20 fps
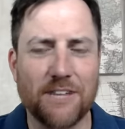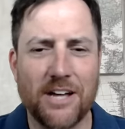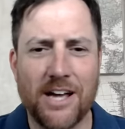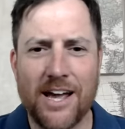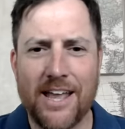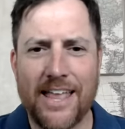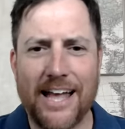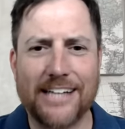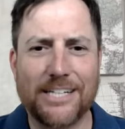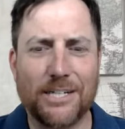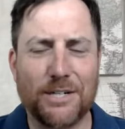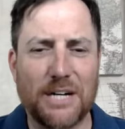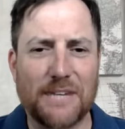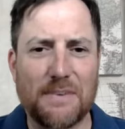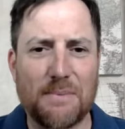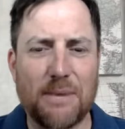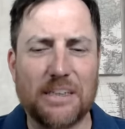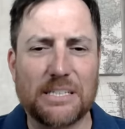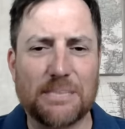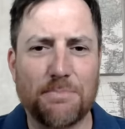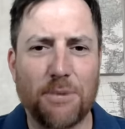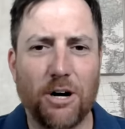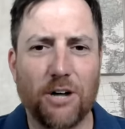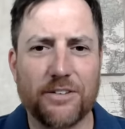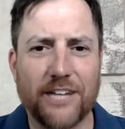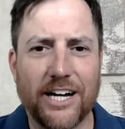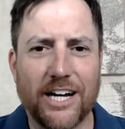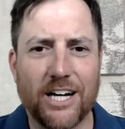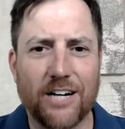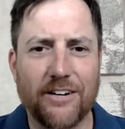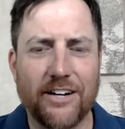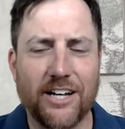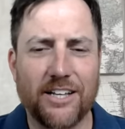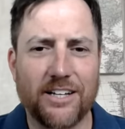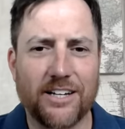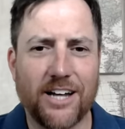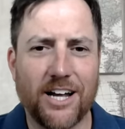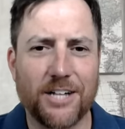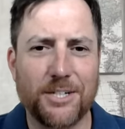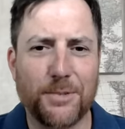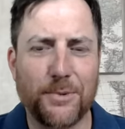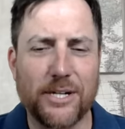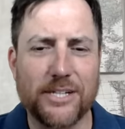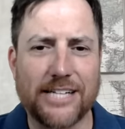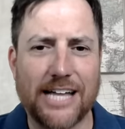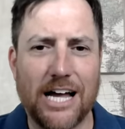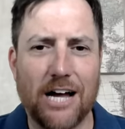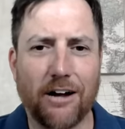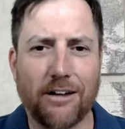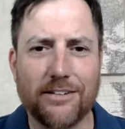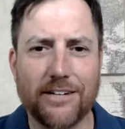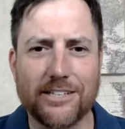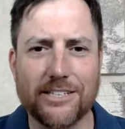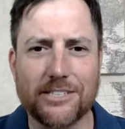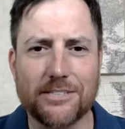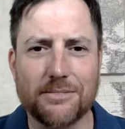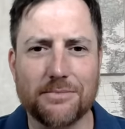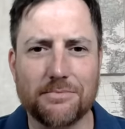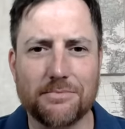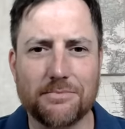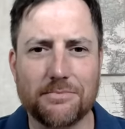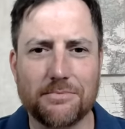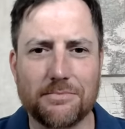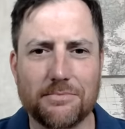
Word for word: So that's how every metropolitan area in the country is calculated.